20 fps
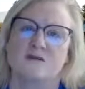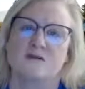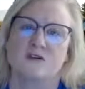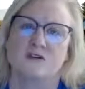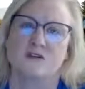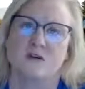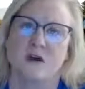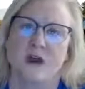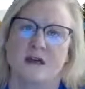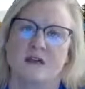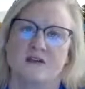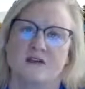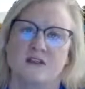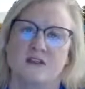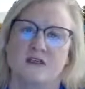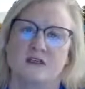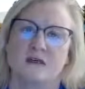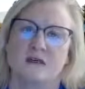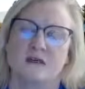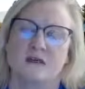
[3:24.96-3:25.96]
of
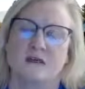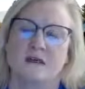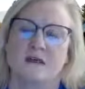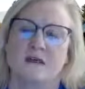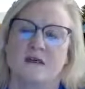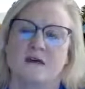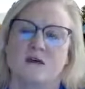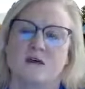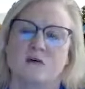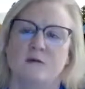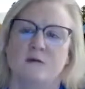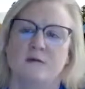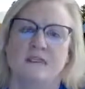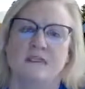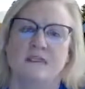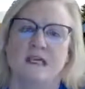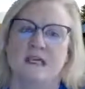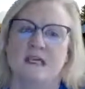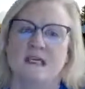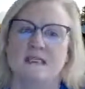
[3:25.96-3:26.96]
Strategy, who will be
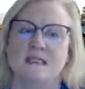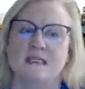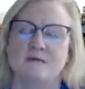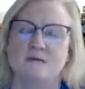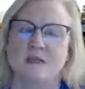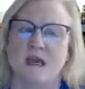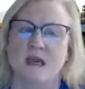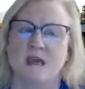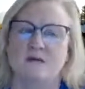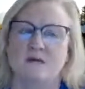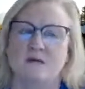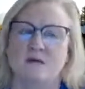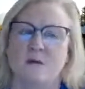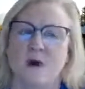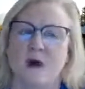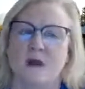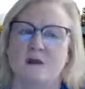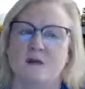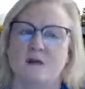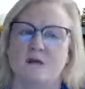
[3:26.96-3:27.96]
taking some time to
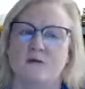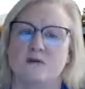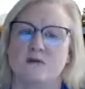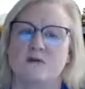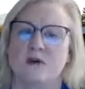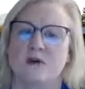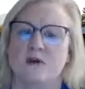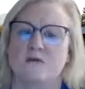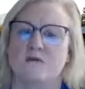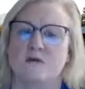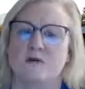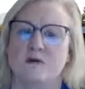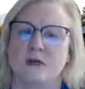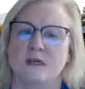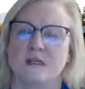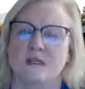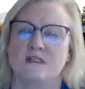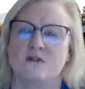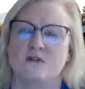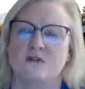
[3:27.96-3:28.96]
walk you through Travel
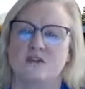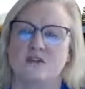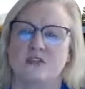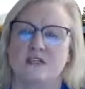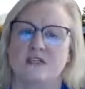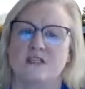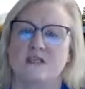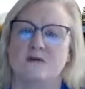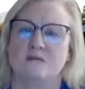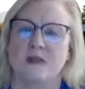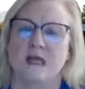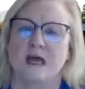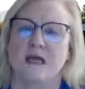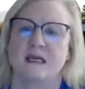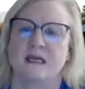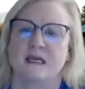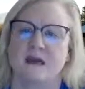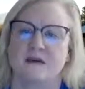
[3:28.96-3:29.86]
Oregon's strategic planning